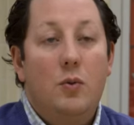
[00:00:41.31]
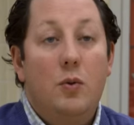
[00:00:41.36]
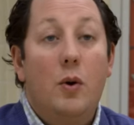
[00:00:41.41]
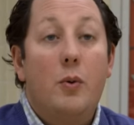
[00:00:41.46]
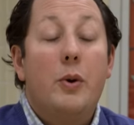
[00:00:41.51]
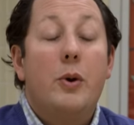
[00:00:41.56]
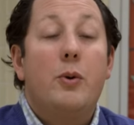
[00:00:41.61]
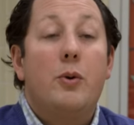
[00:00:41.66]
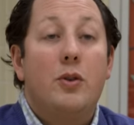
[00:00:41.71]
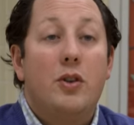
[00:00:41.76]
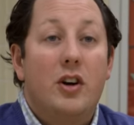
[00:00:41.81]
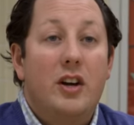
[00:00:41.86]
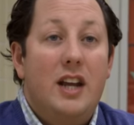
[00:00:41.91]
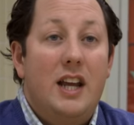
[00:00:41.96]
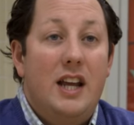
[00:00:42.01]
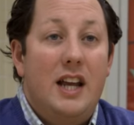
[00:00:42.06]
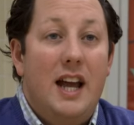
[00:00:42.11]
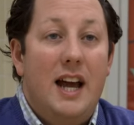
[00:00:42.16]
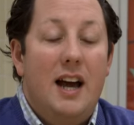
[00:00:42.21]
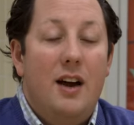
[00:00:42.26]
What we were
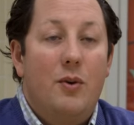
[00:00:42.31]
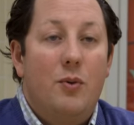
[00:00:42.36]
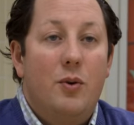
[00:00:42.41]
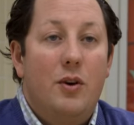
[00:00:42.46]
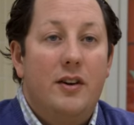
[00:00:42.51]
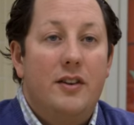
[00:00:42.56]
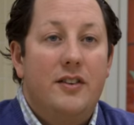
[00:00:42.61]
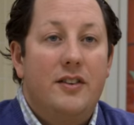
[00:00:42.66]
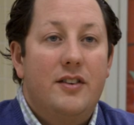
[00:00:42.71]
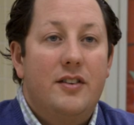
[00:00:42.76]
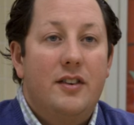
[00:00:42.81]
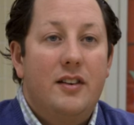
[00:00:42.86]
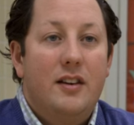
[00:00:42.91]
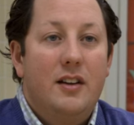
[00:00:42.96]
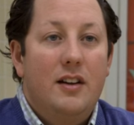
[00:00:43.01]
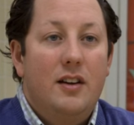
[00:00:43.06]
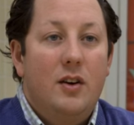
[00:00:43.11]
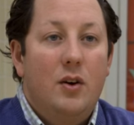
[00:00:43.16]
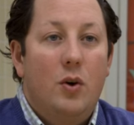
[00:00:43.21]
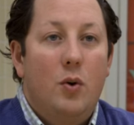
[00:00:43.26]
looking at was,
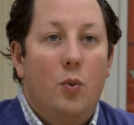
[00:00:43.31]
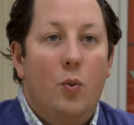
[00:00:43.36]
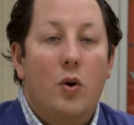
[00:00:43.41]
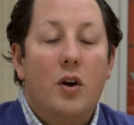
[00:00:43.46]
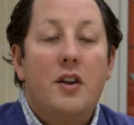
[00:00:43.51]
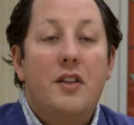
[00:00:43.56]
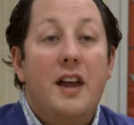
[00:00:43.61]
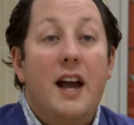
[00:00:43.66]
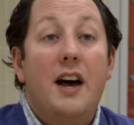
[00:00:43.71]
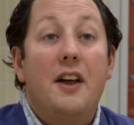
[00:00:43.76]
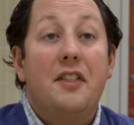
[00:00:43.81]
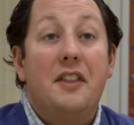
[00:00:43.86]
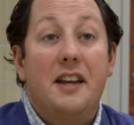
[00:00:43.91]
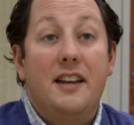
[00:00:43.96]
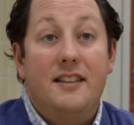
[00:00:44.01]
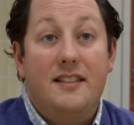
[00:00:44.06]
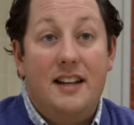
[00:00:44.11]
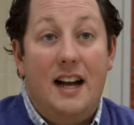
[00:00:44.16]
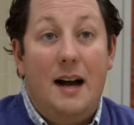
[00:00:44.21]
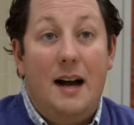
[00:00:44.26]
what are the healthiest